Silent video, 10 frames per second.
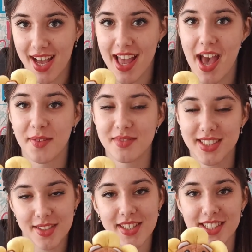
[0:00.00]
I am
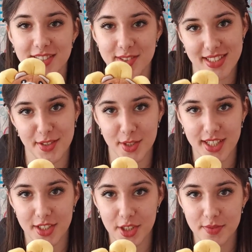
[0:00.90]
so glad to see you
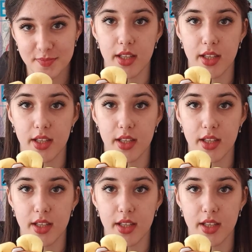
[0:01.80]
here.